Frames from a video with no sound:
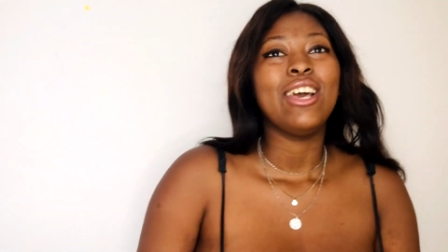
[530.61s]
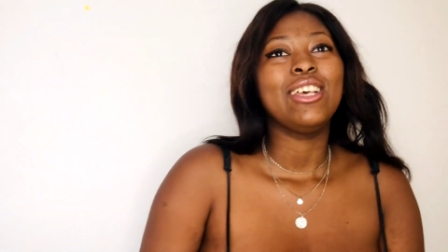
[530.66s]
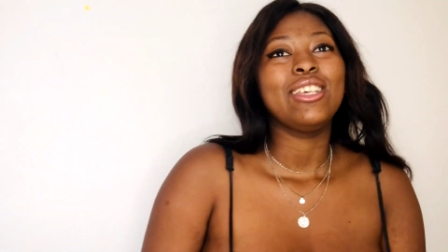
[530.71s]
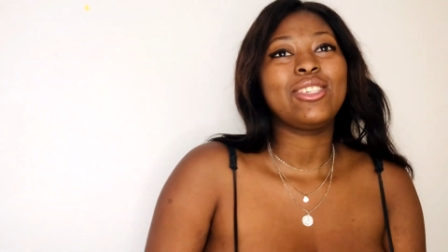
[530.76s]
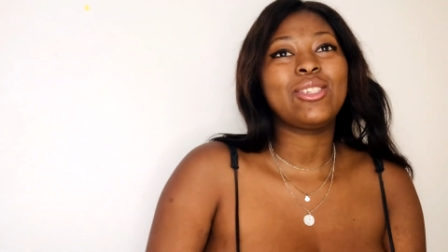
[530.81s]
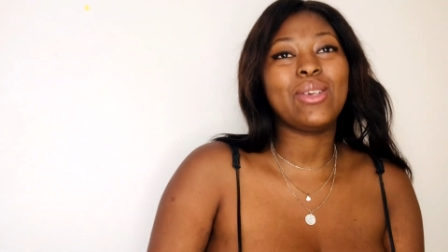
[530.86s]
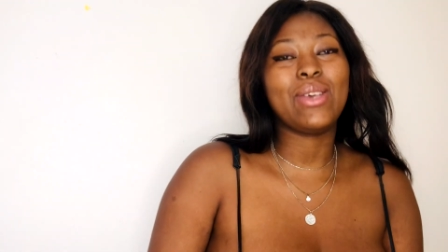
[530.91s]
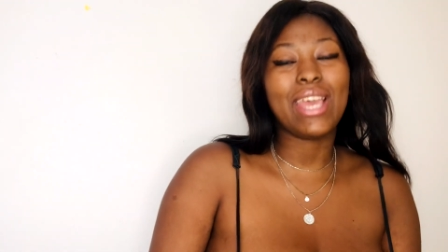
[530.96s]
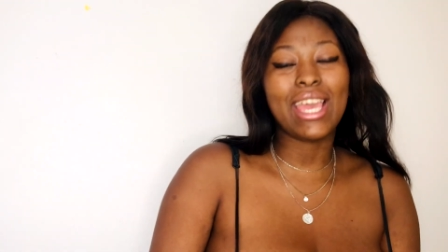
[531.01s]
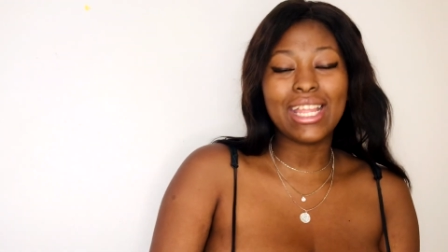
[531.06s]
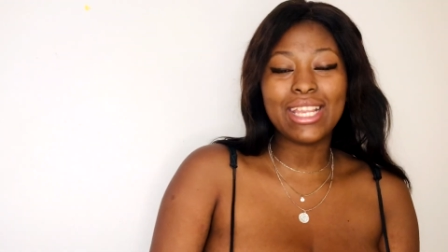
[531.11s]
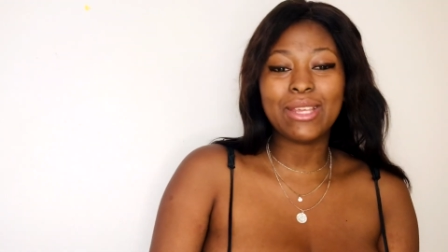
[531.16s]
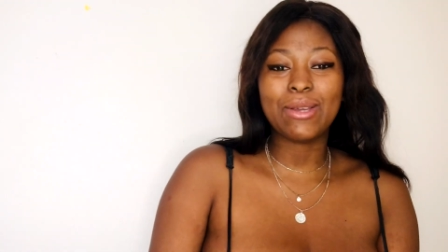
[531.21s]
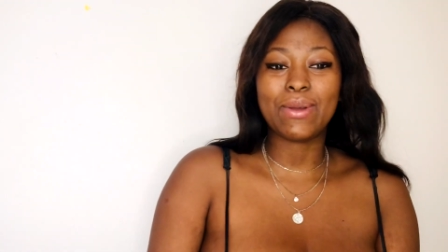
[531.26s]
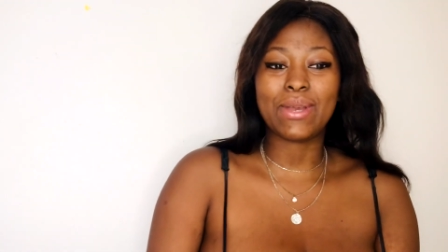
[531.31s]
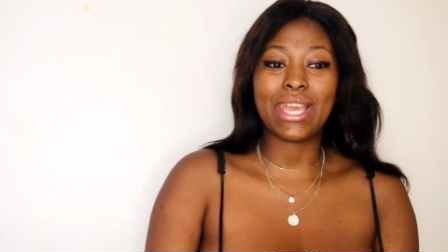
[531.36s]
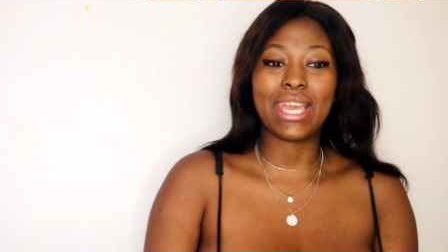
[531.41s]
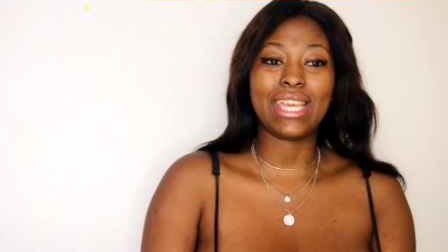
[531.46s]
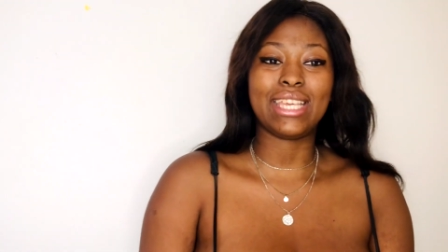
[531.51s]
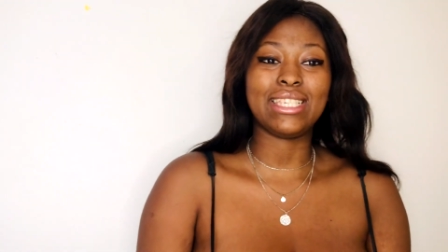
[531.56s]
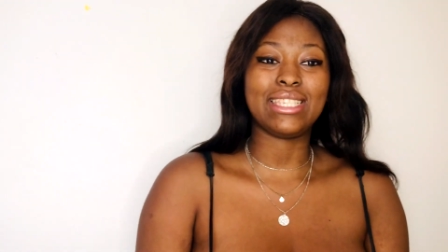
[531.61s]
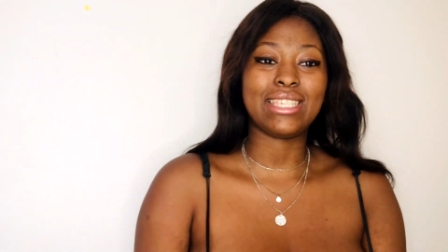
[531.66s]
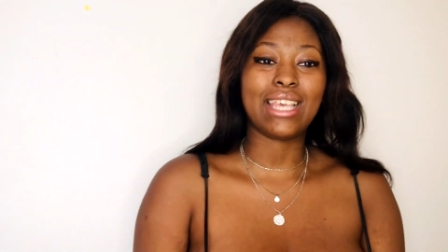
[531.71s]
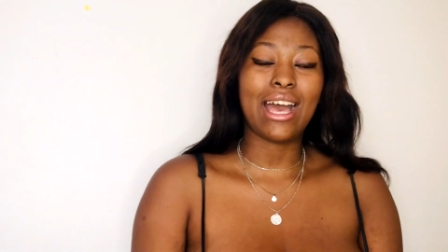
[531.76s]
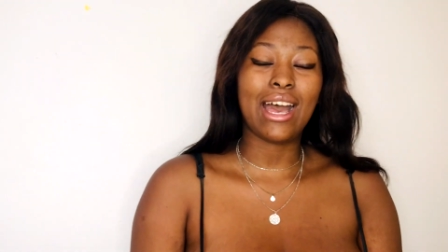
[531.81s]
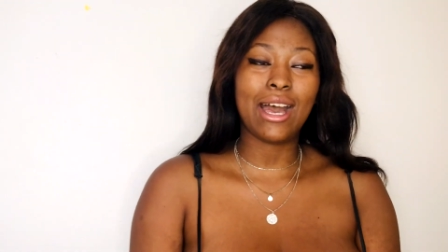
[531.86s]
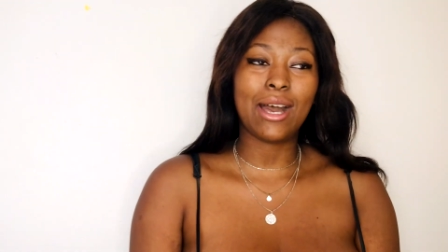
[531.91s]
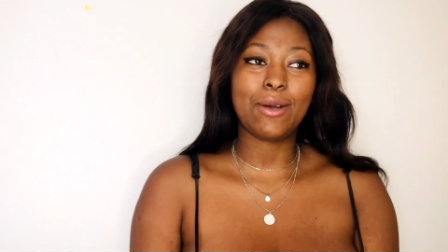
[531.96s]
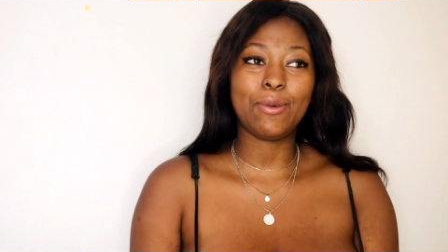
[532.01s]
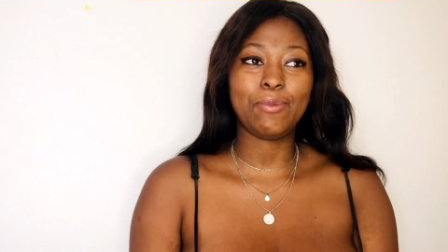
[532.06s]
So anyways,
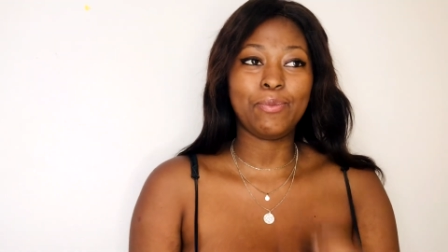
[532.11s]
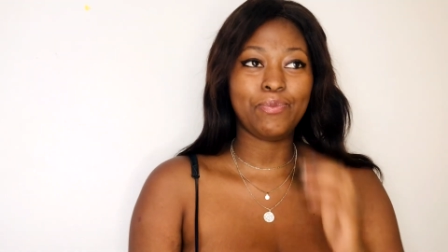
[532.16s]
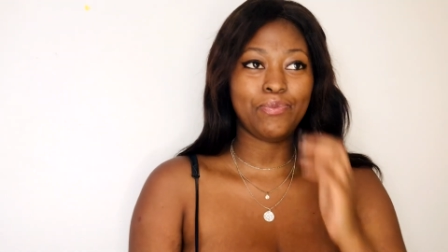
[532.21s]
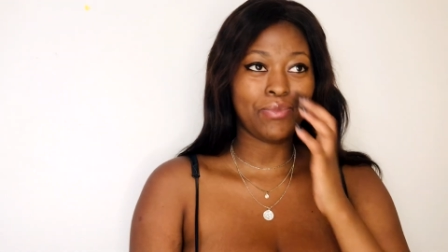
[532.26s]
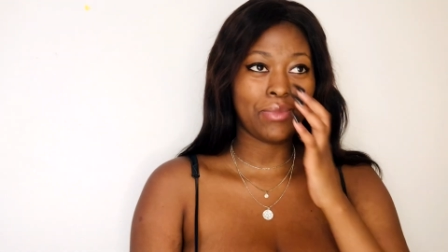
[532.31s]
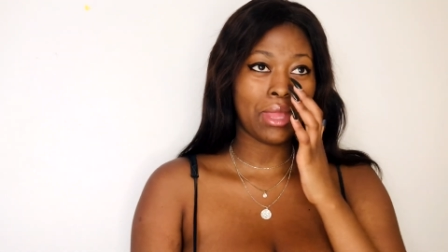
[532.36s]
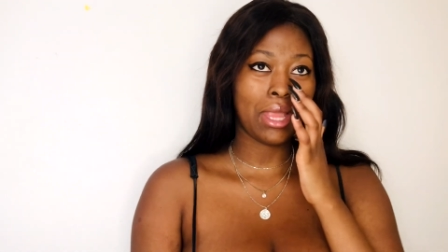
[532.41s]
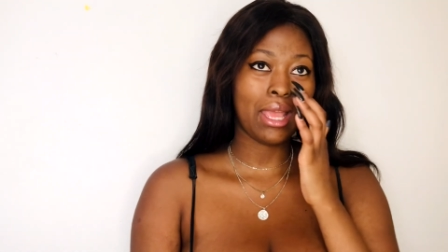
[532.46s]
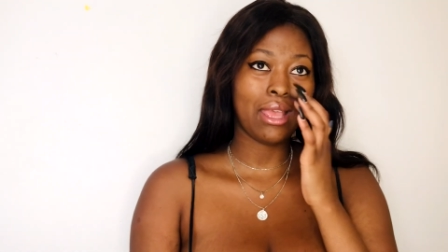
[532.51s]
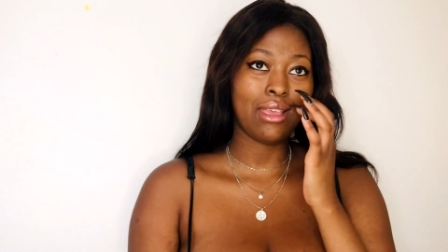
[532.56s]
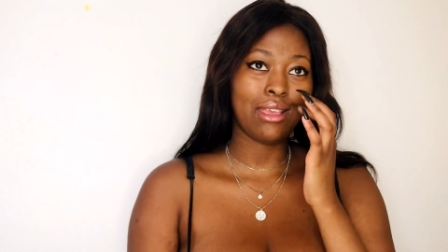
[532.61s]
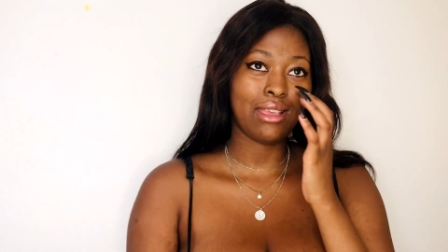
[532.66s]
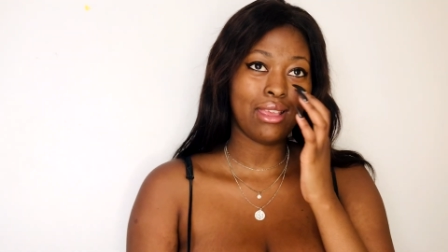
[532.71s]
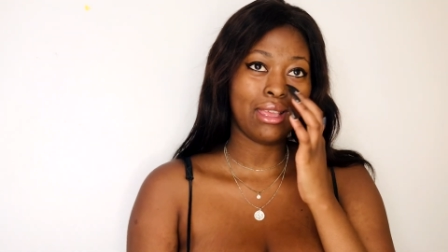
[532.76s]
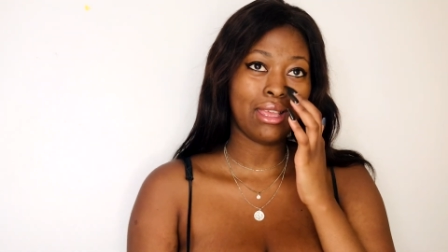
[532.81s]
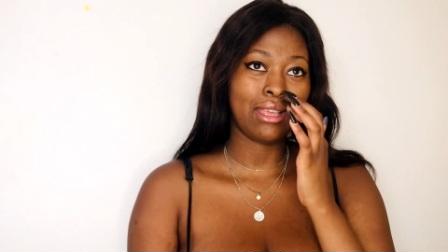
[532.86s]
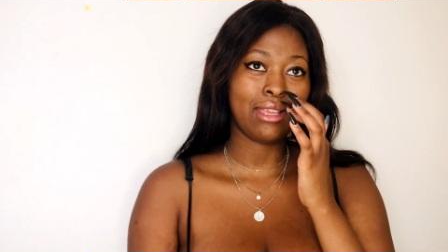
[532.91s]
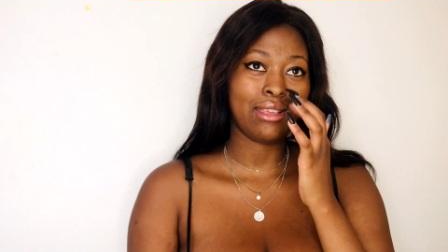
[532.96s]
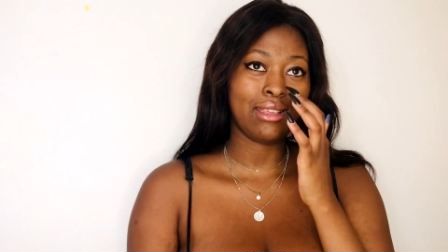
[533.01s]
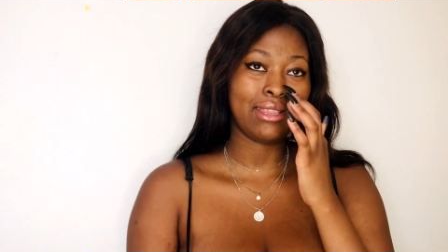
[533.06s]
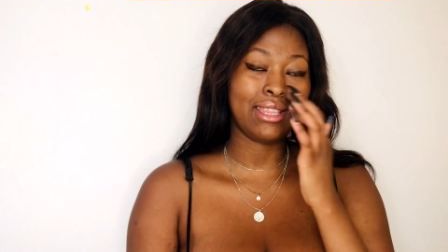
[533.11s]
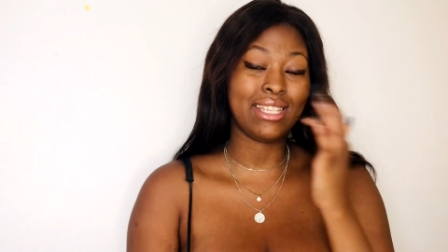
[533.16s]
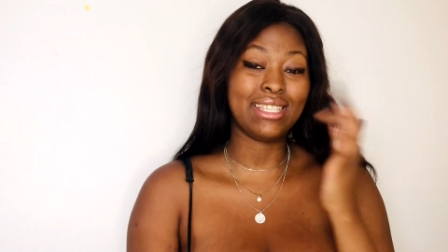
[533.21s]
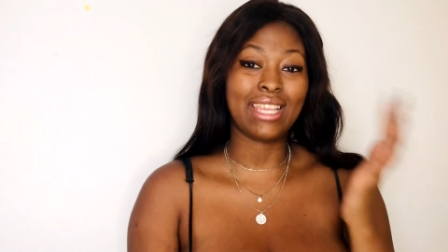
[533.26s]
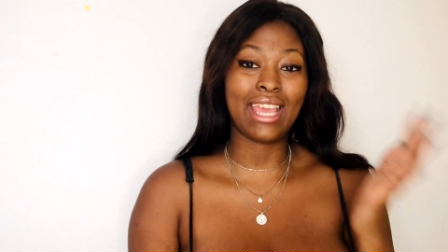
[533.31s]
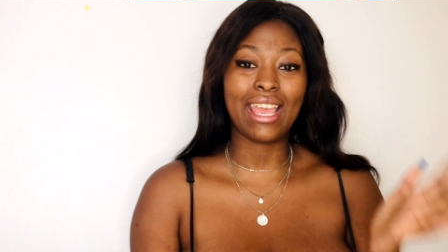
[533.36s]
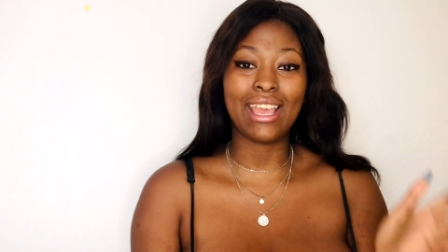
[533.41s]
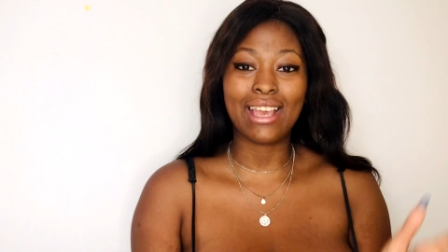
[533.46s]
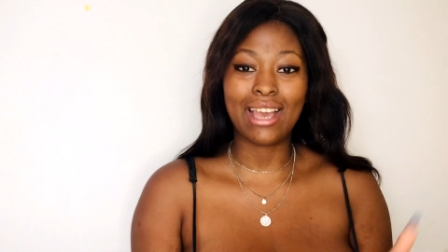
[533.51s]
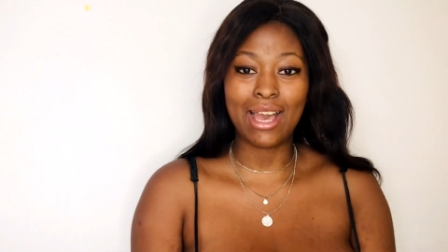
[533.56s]
the
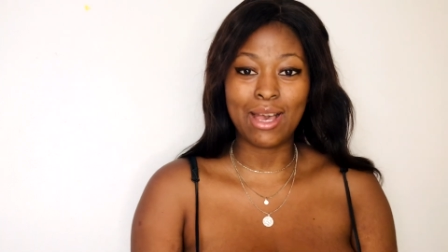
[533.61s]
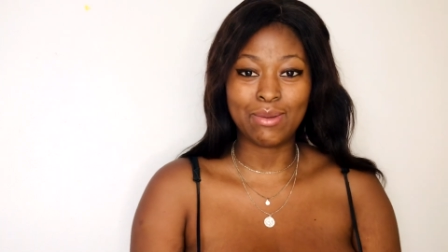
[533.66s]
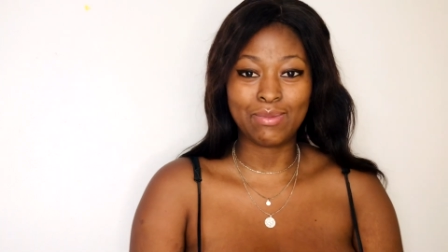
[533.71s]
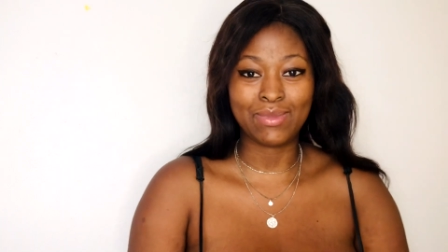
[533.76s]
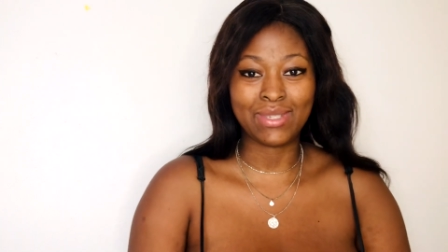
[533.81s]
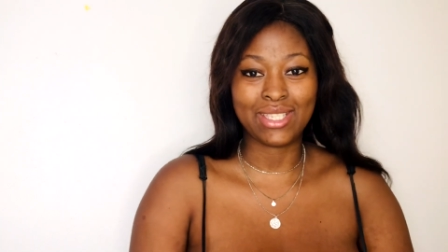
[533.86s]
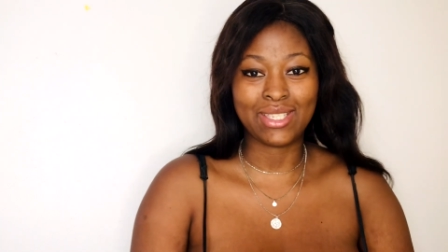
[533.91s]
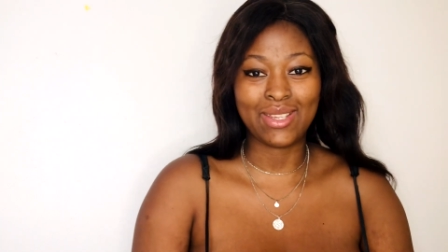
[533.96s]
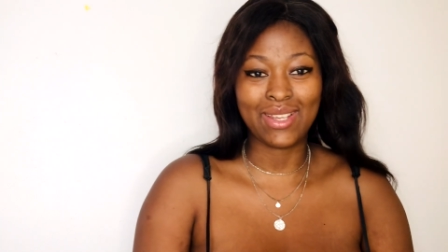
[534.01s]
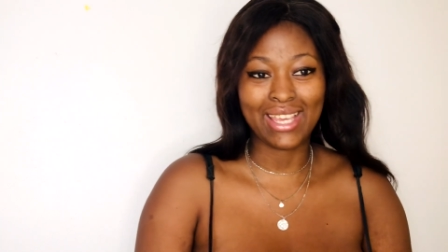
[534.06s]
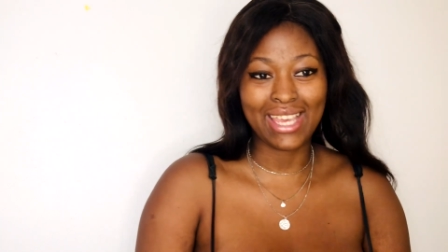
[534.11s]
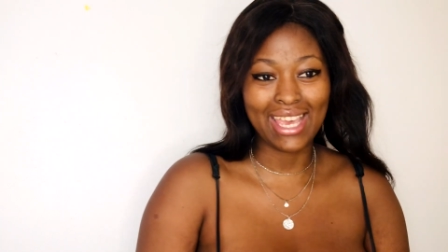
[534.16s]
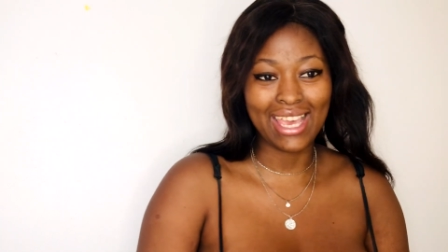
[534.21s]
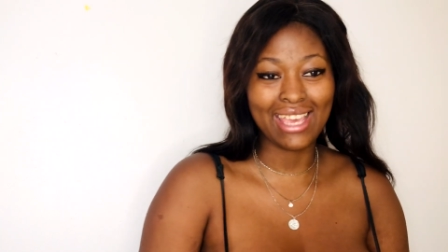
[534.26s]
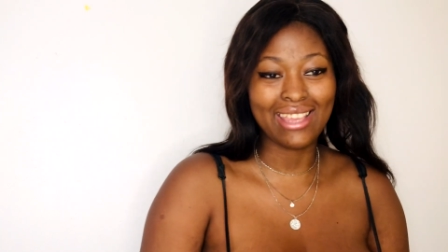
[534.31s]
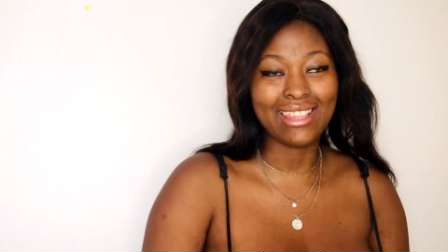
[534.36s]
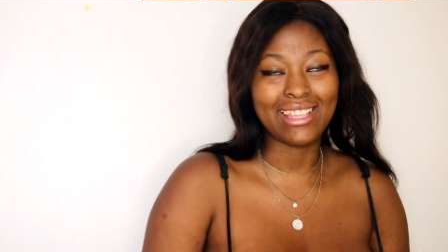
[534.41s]
day comes, okay?